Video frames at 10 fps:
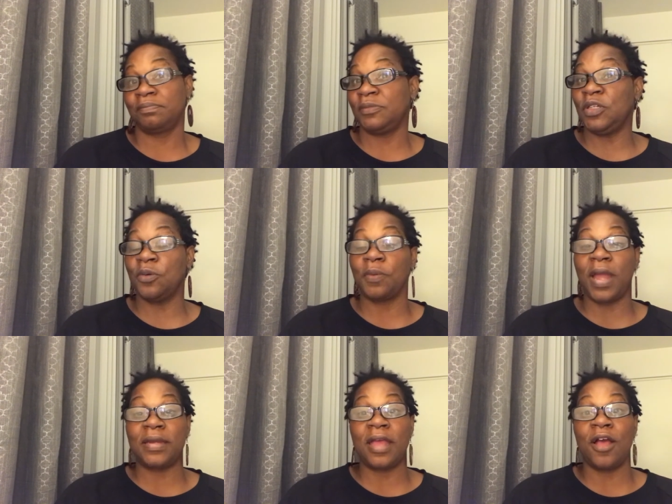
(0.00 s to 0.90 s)
you'll
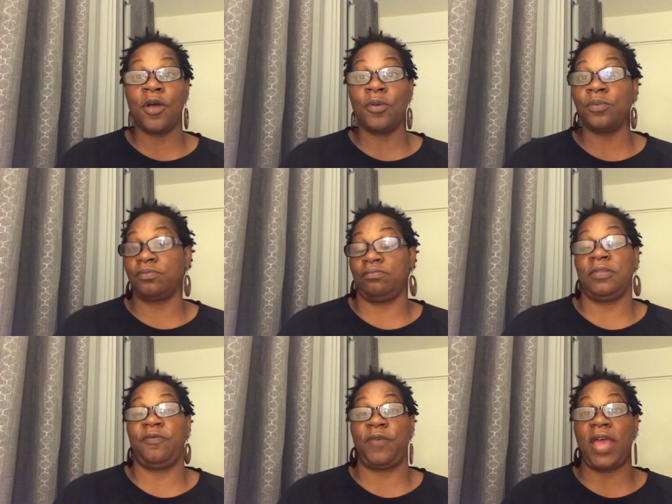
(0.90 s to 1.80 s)
write down
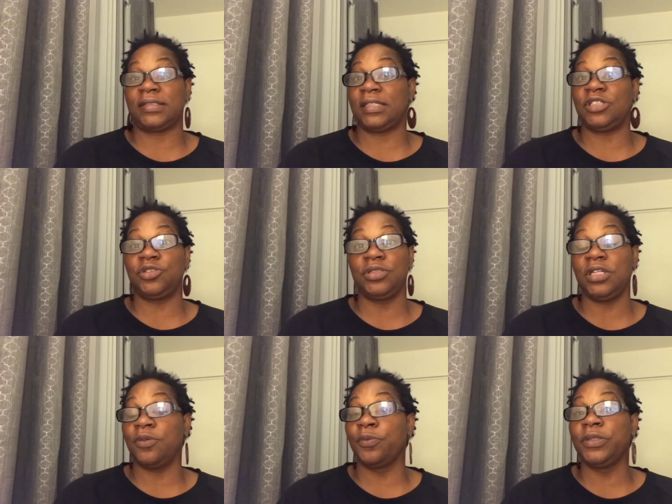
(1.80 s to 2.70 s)
the facts that you
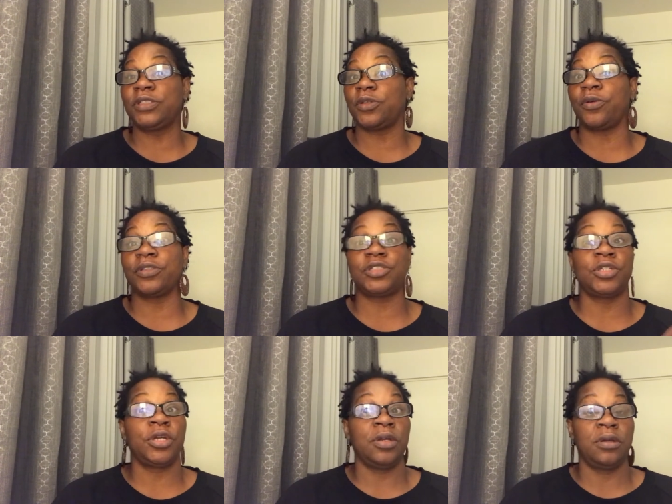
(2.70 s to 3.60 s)
need to research
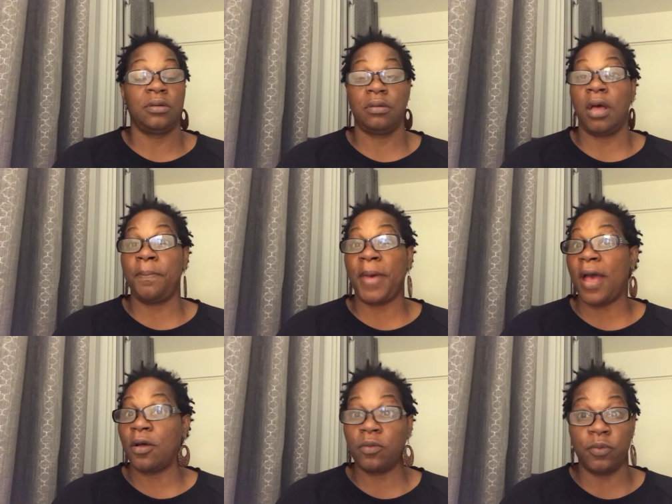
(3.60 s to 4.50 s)

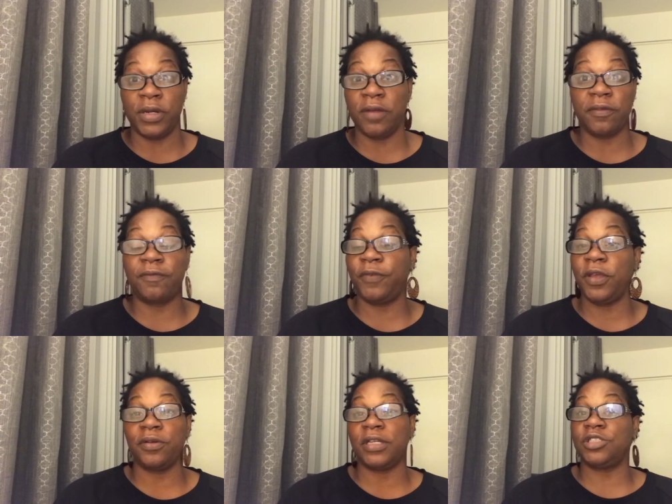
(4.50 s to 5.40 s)
about whatever
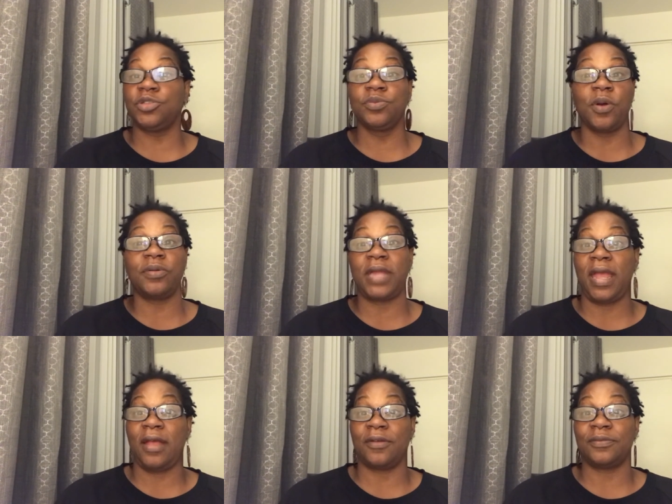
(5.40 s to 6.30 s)
fear that you wrote
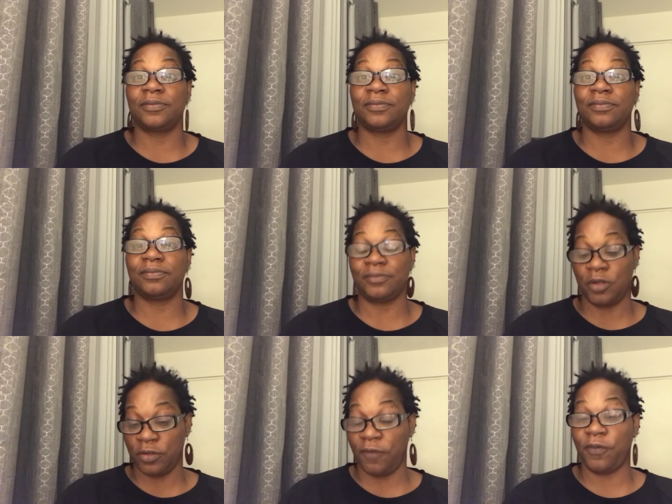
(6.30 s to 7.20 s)
down
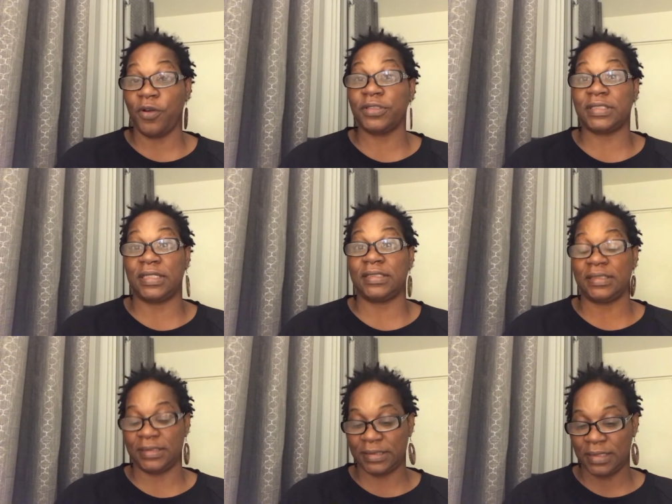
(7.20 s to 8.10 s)
on the first
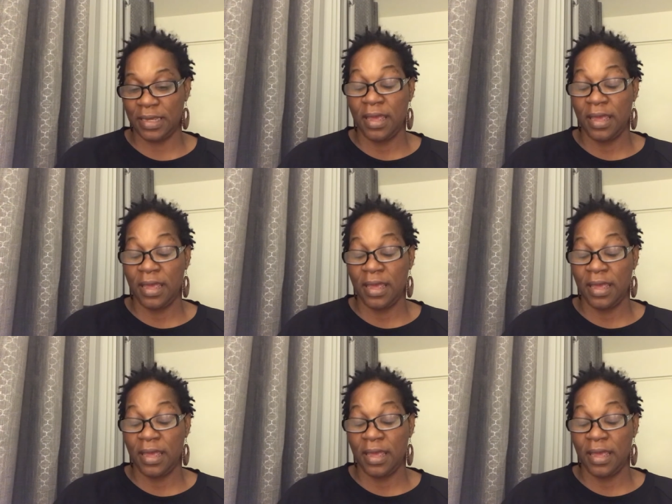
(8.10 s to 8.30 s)
sentence.